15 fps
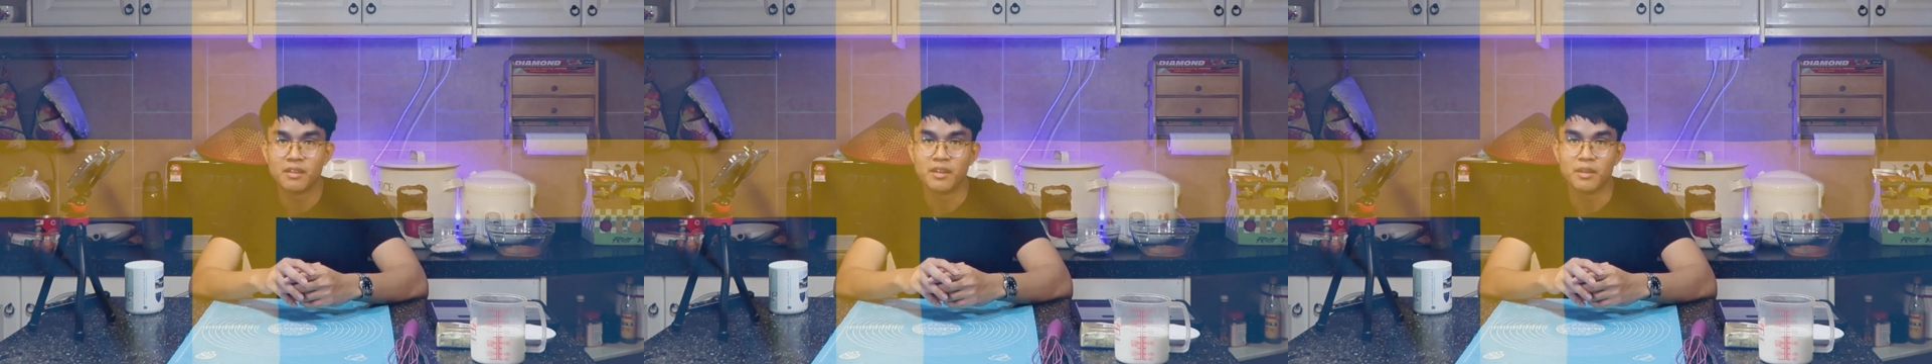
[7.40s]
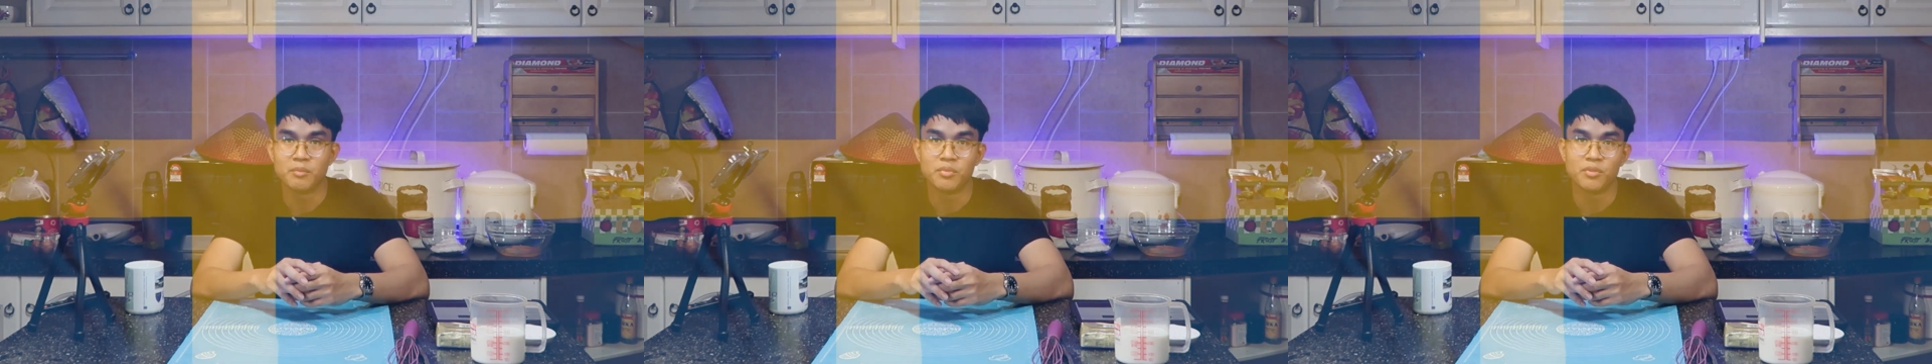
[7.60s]

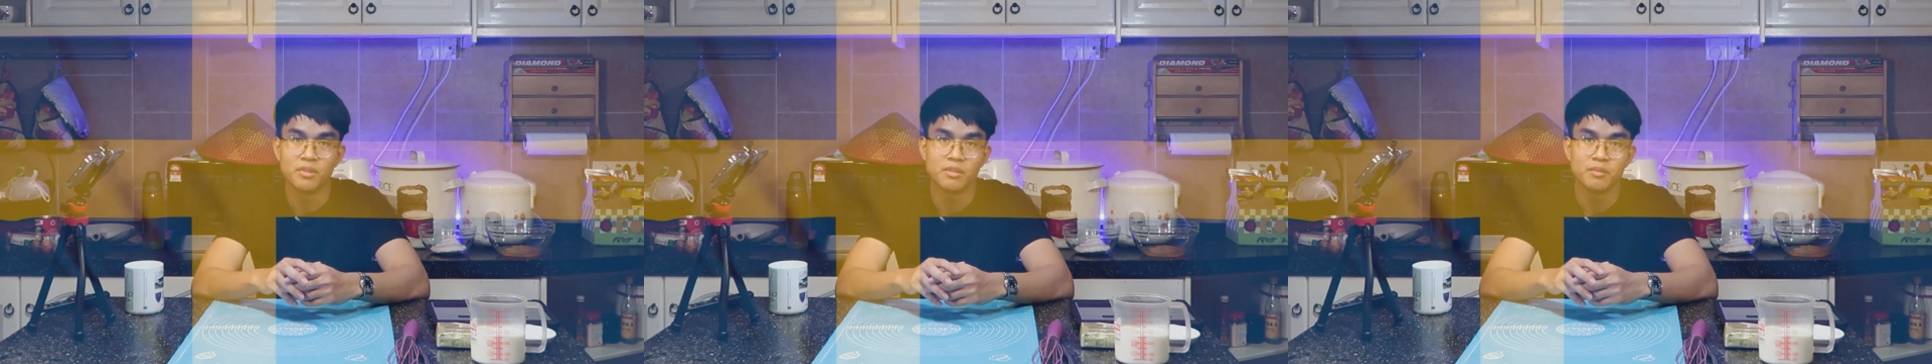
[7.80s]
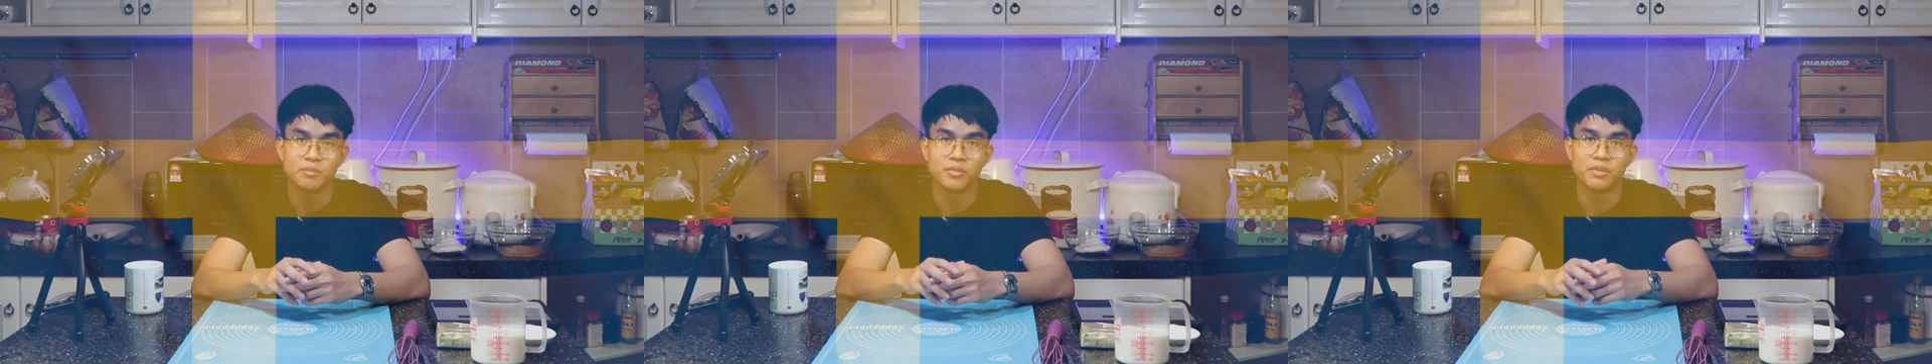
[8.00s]
like
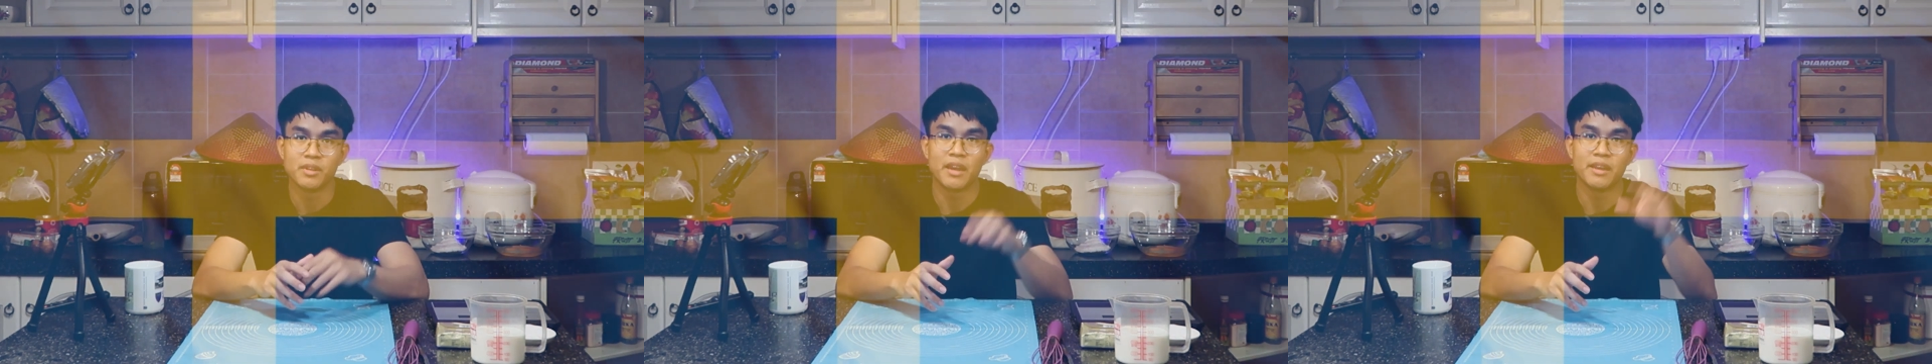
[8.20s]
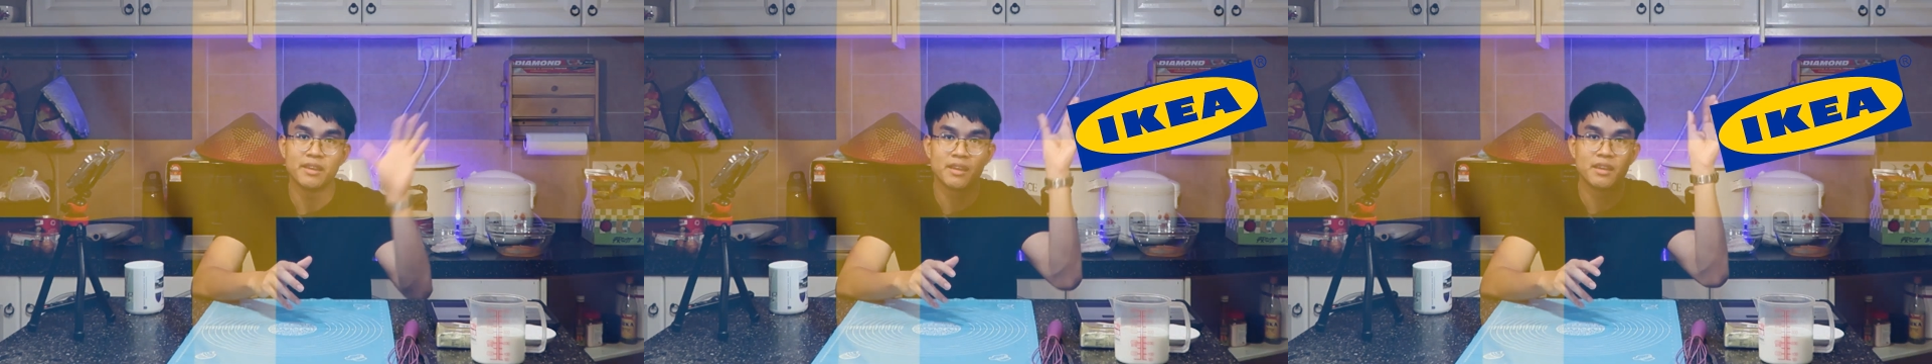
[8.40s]
put
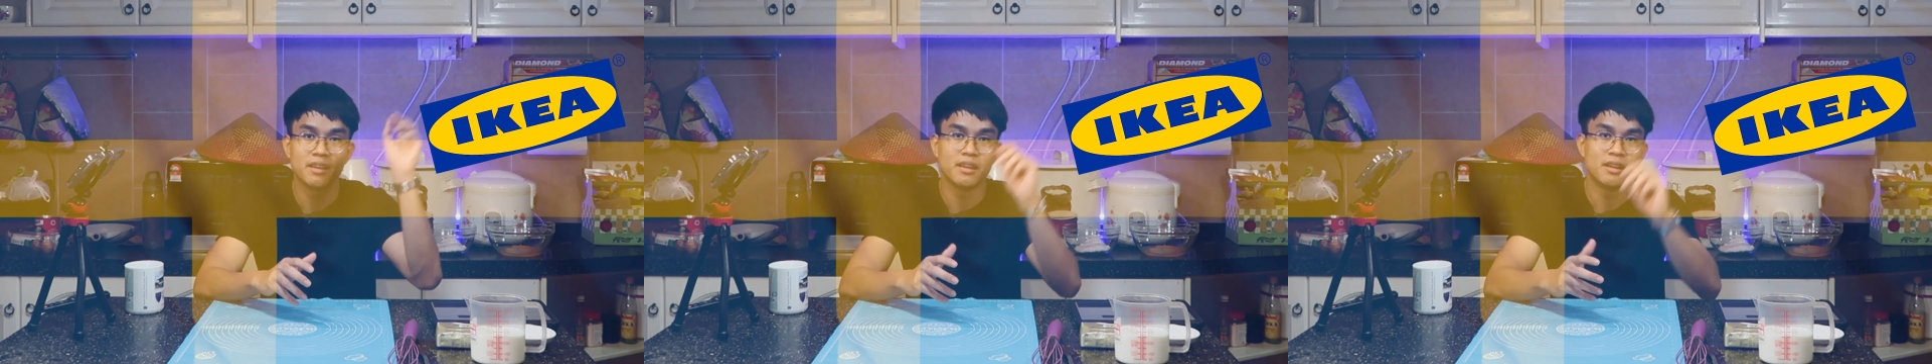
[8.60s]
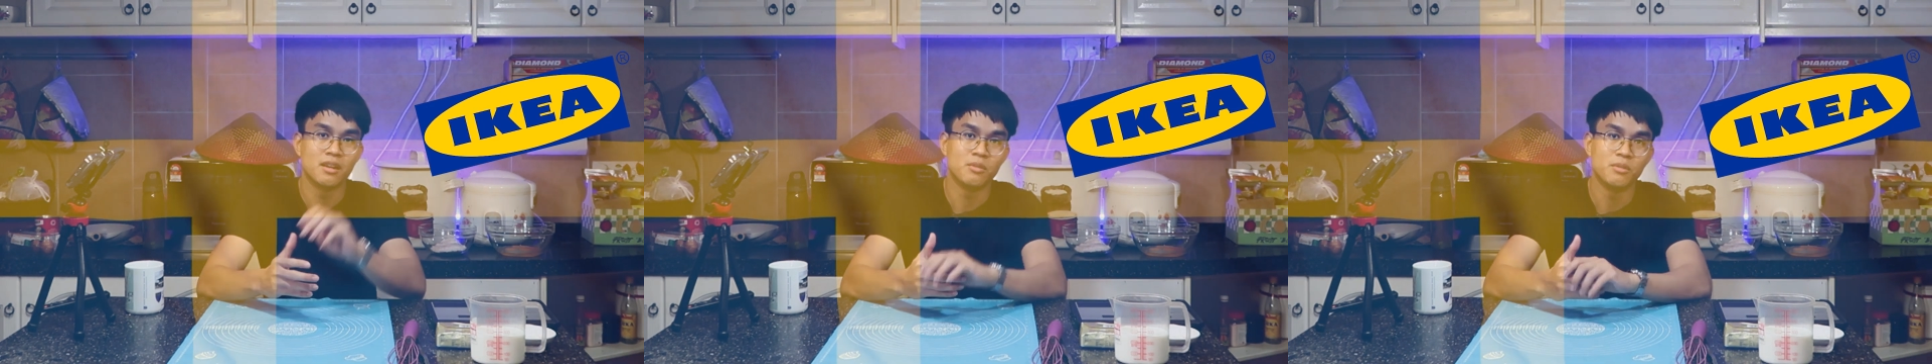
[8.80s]

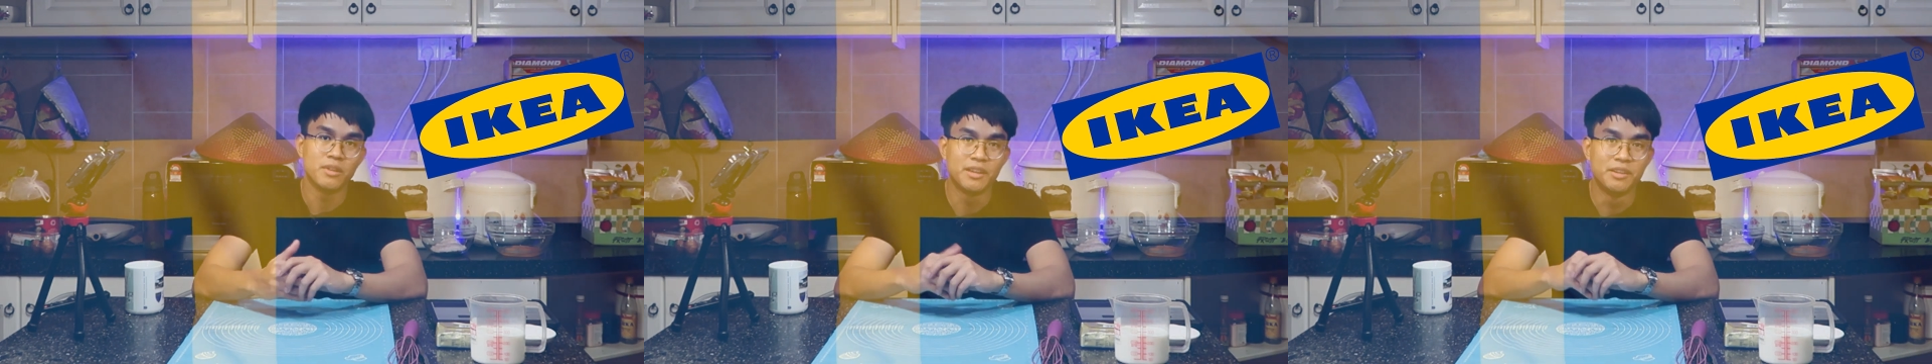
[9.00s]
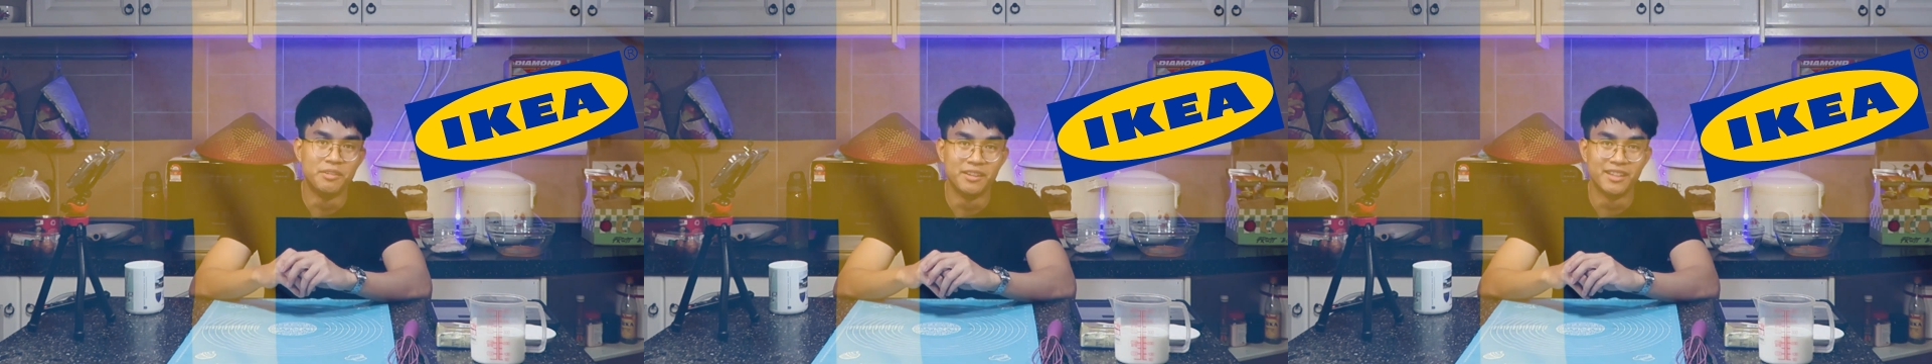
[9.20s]
IKEA or
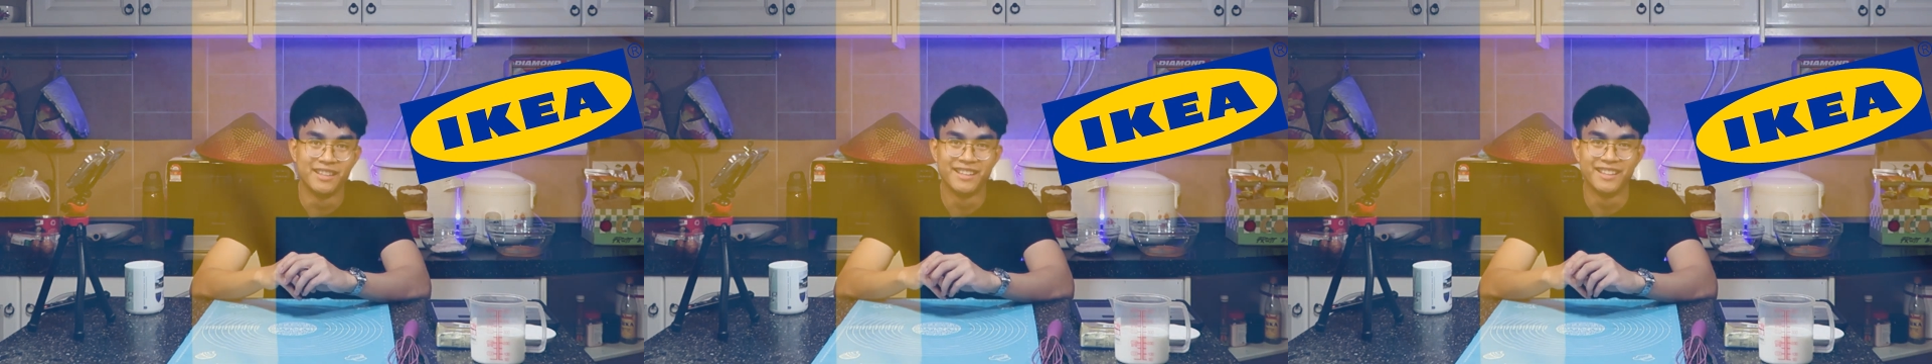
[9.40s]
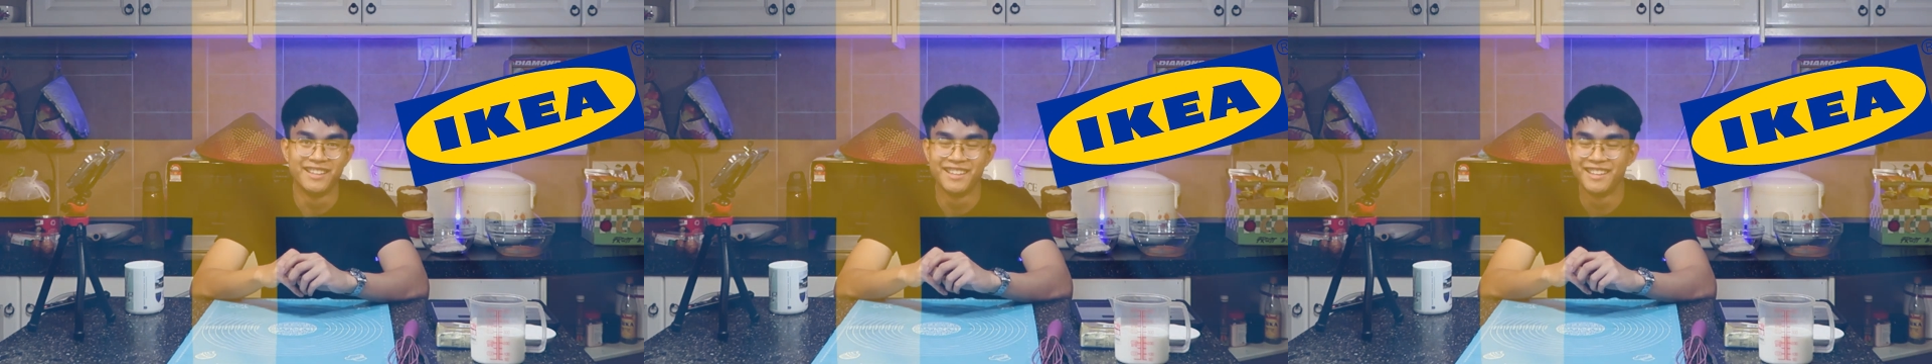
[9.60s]

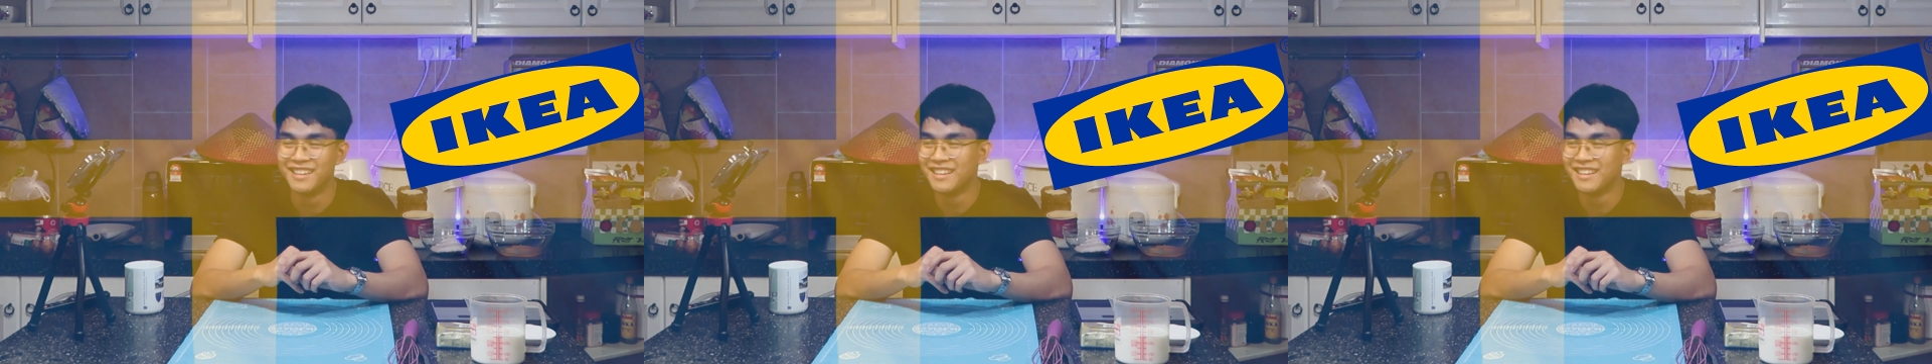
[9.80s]
whatever.